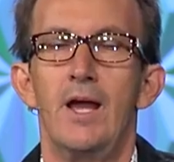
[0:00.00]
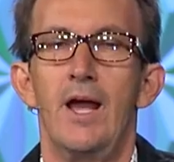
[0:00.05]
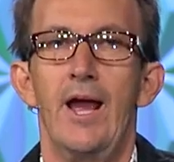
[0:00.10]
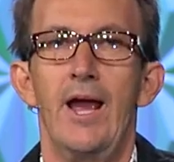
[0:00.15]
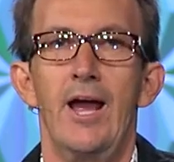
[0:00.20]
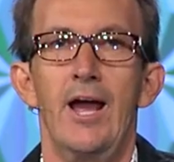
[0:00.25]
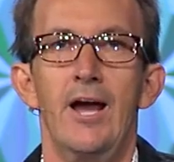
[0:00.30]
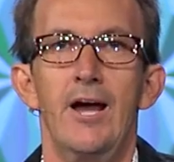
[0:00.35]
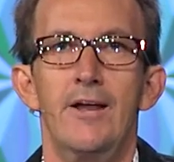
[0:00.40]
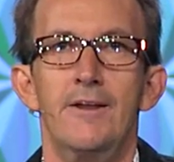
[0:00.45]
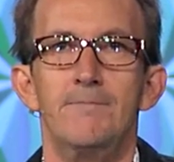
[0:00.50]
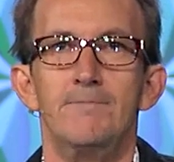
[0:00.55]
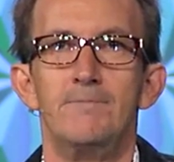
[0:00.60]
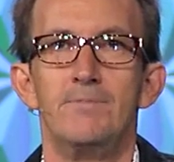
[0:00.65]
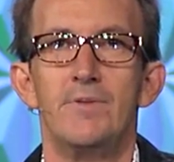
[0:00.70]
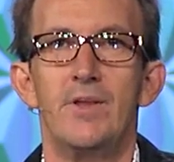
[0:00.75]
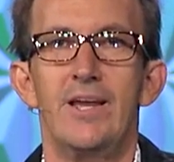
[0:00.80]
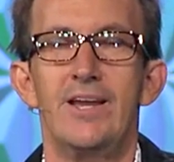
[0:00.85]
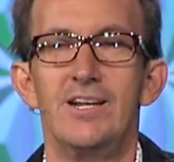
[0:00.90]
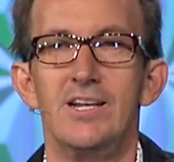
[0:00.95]

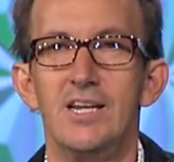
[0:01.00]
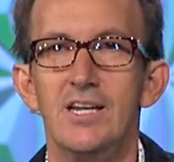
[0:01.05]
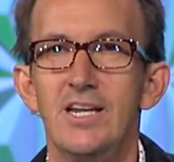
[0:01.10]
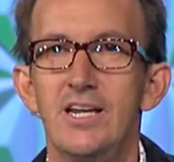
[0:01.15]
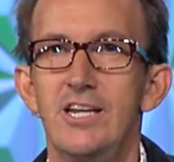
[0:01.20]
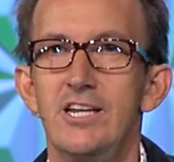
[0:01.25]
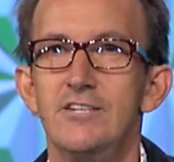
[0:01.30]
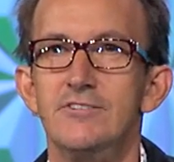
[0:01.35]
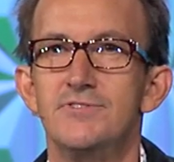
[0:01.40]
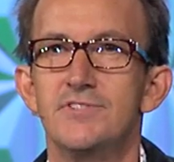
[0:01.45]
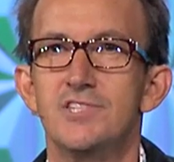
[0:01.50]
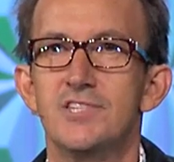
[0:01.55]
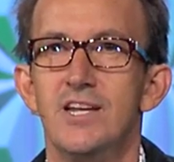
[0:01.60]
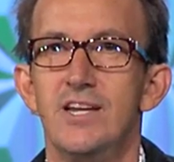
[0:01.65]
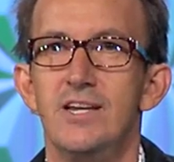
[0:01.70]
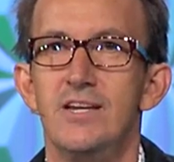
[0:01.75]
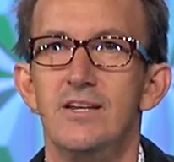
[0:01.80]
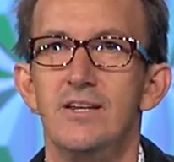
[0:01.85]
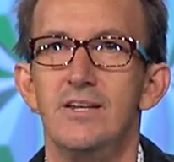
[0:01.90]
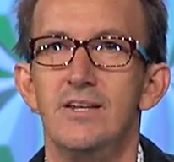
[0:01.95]
And he leaves
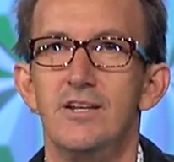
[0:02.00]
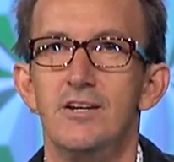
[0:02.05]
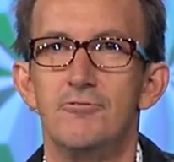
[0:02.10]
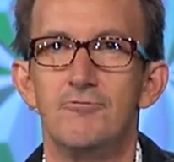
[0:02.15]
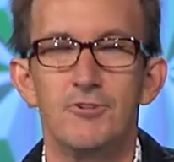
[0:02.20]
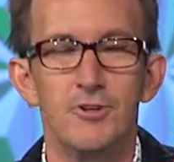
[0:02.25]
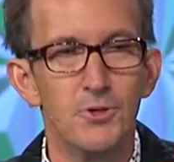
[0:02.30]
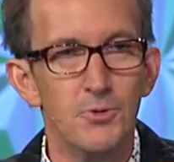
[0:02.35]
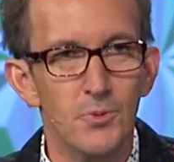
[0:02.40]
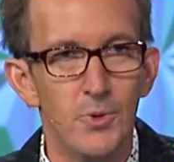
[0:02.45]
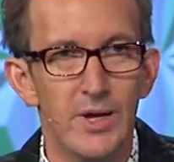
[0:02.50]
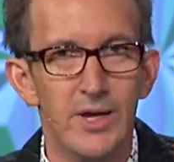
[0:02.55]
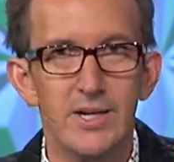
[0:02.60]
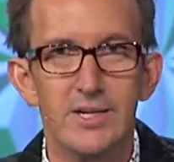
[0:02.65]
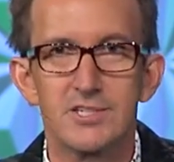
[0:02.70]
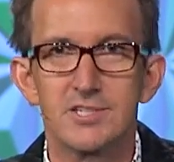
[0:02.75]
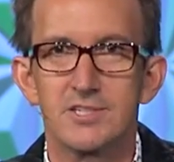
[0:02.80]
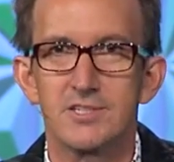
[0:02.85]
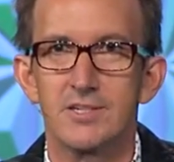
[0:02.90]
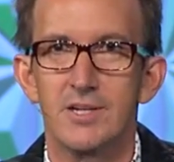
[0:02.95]
in a few
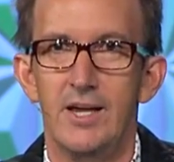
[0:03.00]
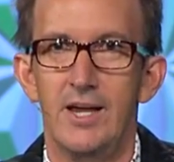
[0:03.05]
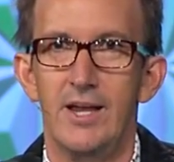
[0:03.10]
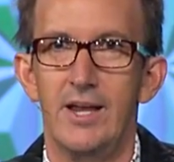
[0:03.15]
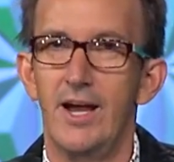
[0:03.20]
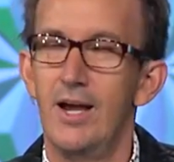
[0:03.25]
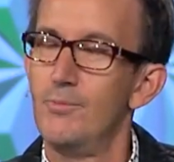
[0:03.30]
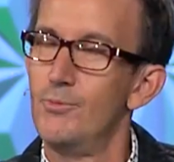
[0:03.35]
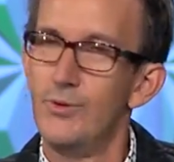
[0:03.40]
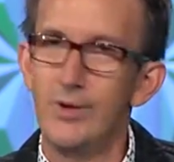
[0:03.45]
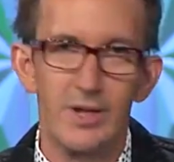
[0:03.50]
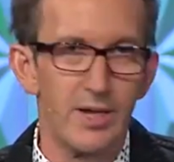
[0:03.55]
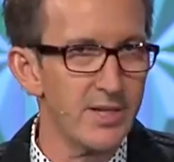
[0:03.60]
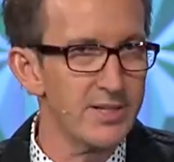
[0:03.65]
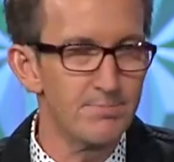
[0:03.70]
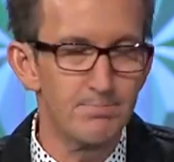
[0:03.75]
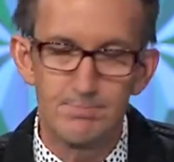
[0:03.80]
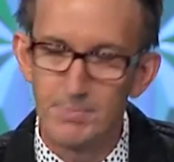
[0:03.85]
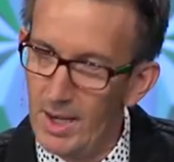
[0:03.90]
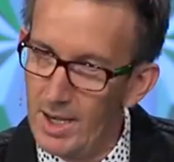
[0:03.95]
weeks, and I'm really
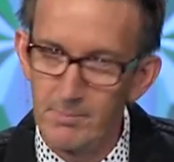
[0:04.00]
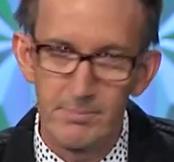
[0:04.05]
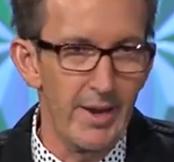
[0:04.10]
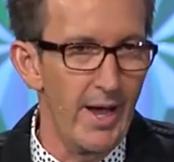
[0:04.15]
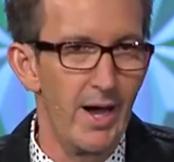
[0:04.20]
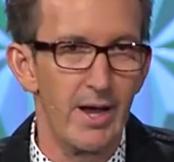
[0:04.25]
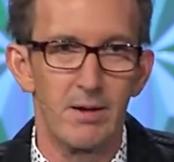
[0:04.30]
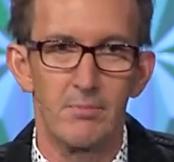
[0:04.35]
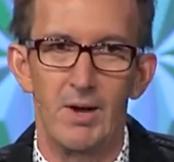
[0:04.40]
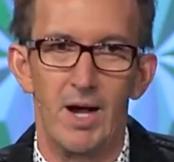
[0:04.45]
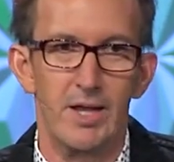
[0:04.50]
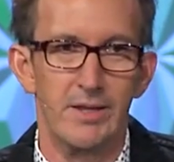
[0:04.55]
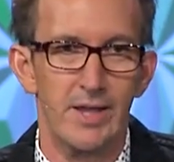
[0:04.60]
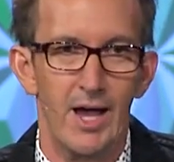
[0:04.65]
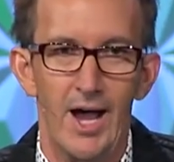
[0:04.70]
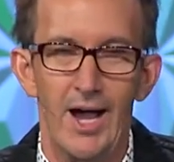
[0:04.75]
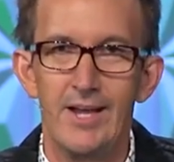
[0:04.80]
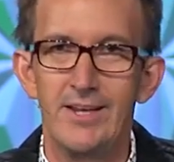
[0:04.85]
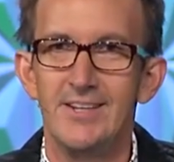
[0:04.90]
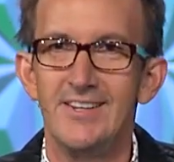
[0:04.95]
bummed out about
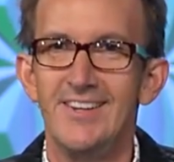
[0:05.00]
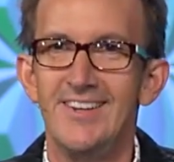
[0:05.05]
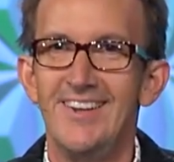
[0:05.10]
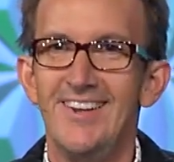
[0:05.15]
that.